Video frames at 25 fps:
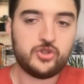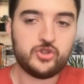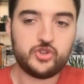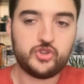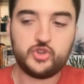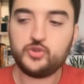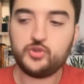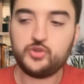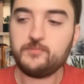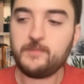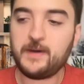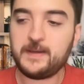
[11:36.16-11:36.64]

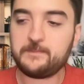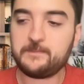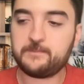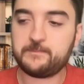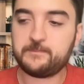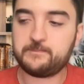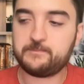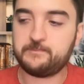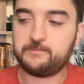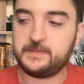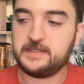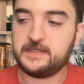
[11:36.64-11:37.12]
you
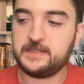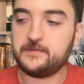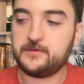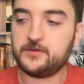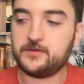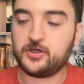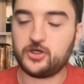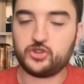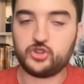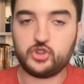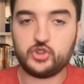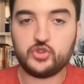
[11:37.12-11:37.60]
might be
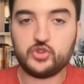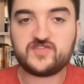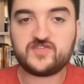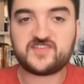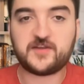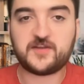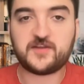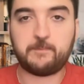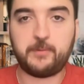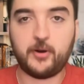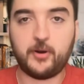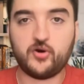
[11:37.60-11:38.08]

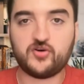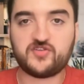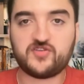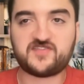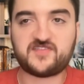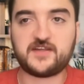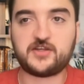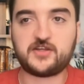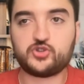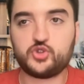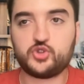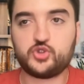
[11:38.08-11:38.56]
used to
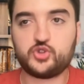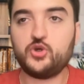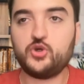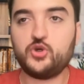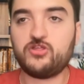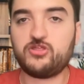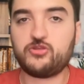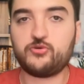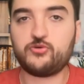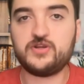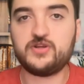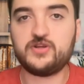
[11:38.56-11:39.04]
posting two
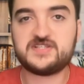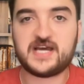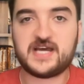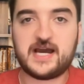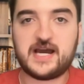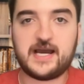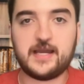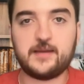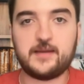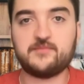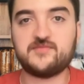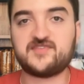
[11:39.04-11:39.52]
to three
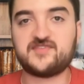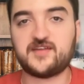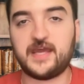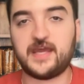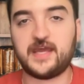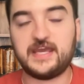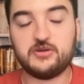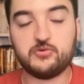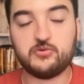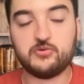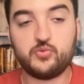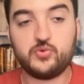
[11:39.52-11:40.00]
times
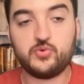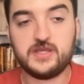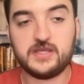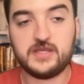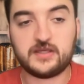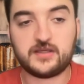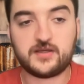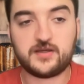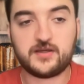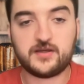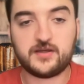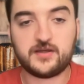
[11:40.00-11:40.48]
a
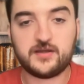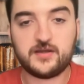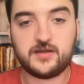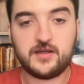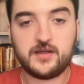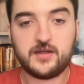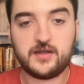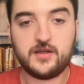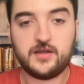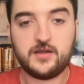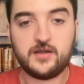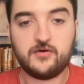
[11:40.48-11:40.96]
week
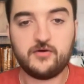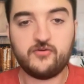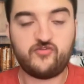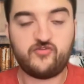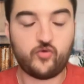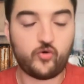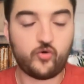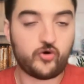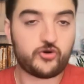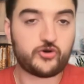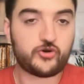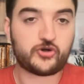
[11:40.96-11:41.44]

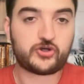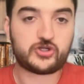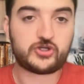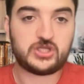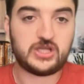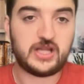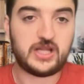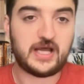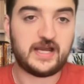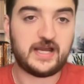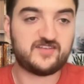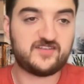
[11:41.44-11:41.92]
for your
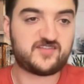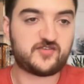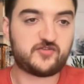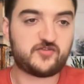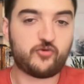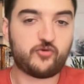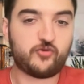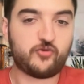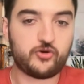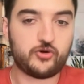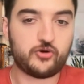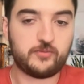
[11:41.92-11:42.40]
clients or
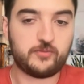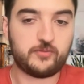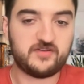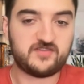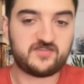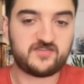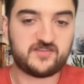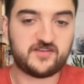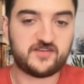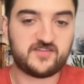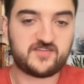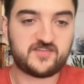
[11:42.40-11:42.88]
for your
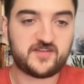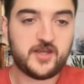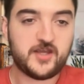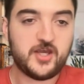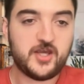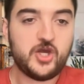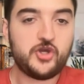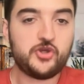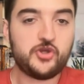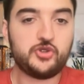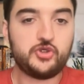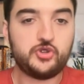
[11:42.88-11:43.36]
business.
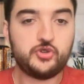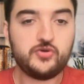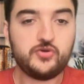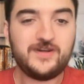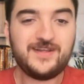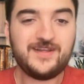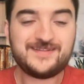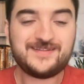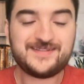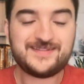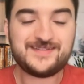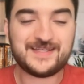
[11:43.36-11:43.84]
You
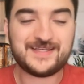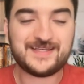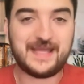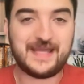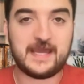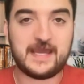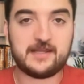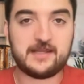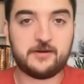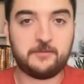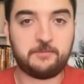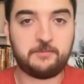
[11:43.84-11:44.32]
need to
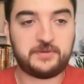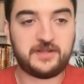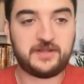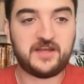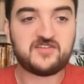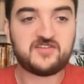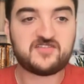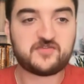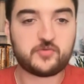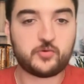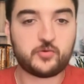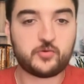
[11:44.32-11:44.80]
get in a
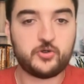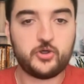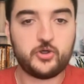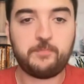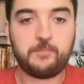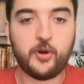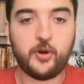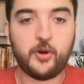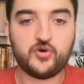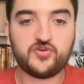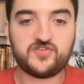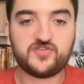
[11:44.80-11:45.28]
place where
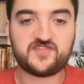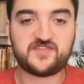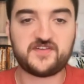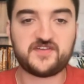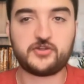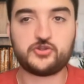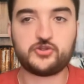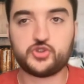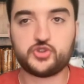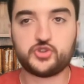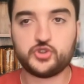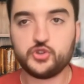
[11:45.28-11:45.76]
you're
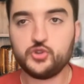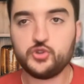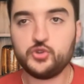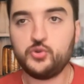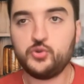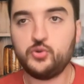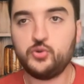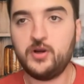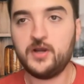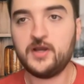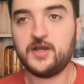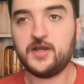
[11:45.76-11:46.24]
posting
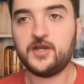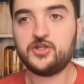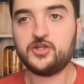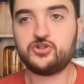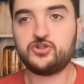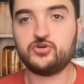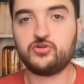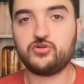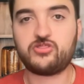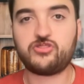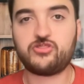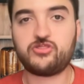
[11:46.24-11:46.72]
two
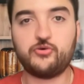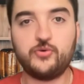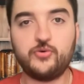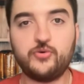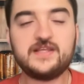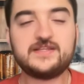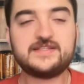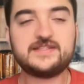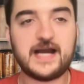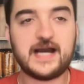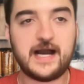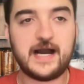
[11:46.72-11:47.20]
to
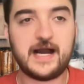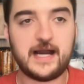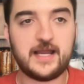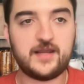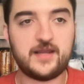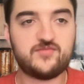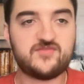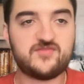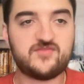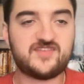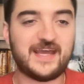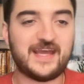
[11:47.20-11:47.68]
three
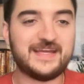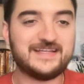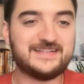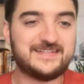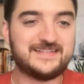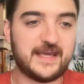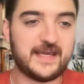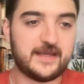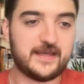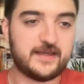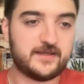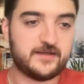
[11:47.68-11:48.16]
times a
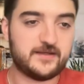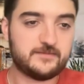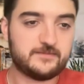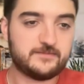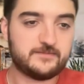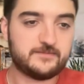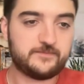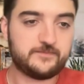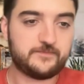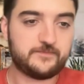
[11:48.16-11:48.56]
day.